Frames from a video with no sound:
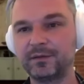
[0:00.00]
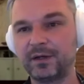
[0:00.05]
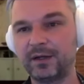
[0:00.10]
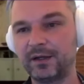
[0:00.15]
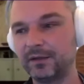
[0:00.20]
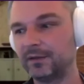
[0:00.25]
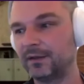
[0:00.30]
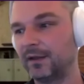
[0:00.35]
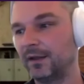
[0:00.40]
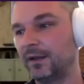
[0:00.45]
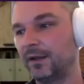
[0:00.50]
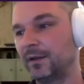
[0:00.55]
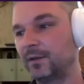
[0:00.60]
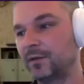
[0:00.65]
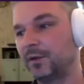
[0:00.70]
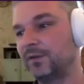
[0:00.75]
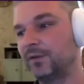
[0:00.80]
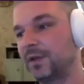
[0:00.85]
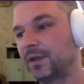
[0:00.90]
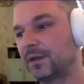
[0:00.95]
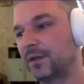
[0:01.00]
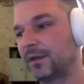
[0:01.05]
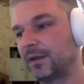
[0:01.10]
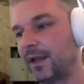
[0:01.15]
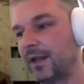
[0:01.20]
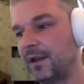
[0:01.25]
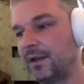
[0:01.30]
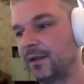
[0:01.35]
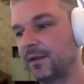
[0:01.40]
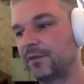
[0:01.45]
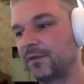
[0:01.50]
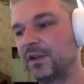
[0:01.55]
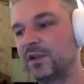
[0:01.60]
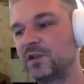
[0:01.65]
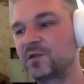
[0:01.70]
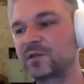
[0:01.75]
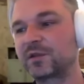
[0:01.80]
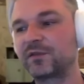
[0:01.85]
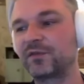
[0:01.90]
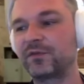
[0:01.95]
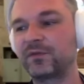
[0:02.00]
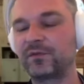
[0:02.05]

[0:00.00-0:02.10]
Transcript: right? So in this case, the user